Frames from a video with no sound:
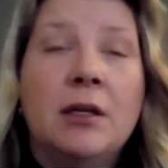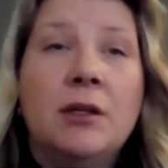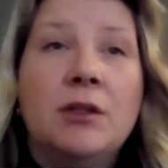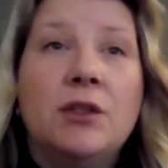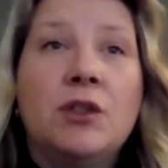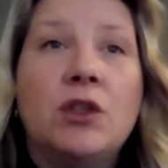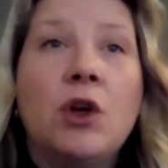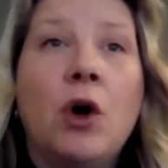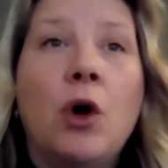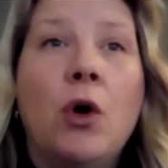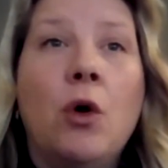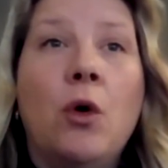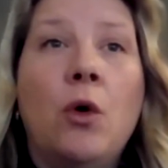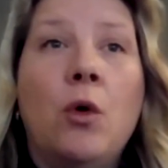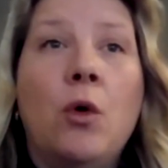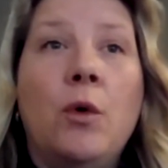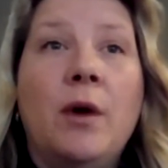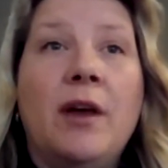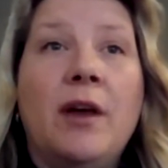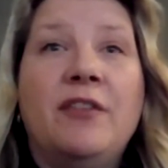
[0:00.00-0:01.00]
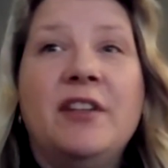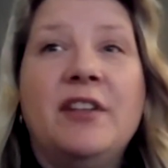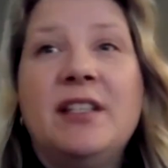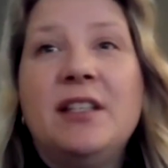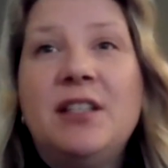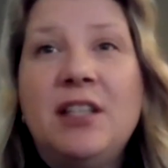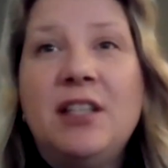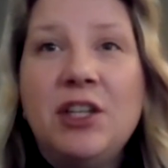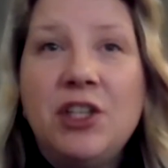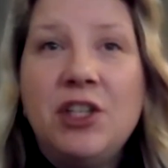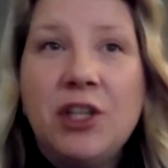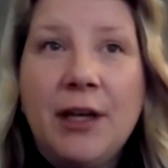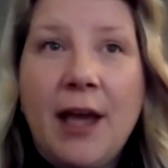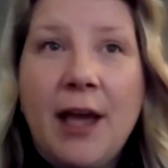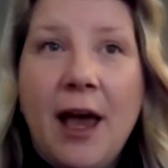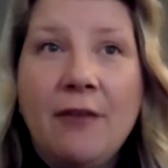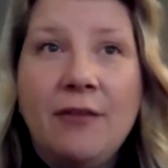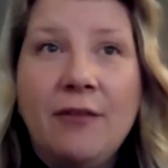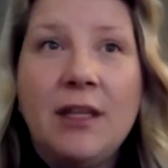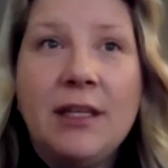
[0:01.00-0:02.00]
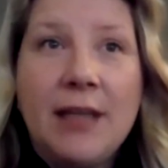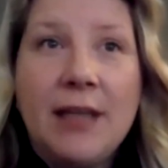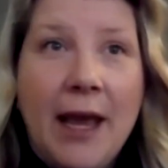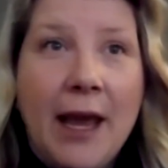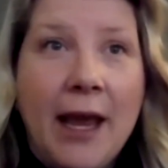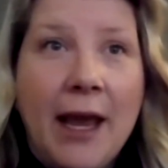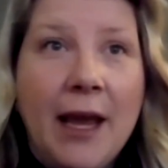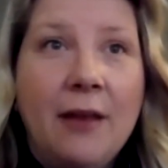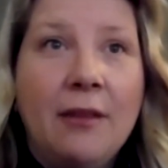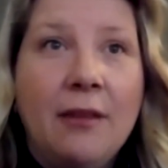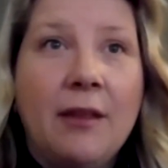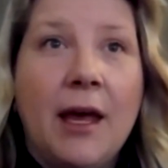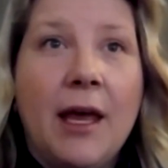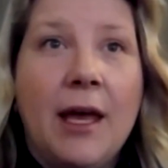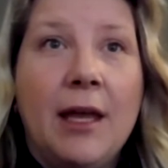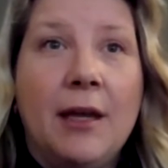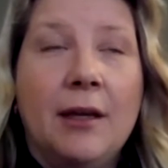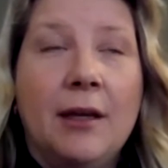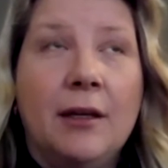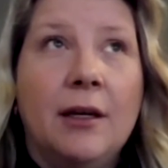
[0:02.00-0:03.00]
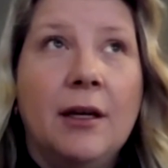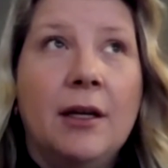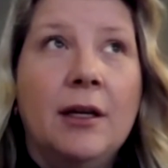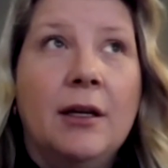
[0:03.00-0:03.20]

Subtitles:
So if it's a teaching heavy day, then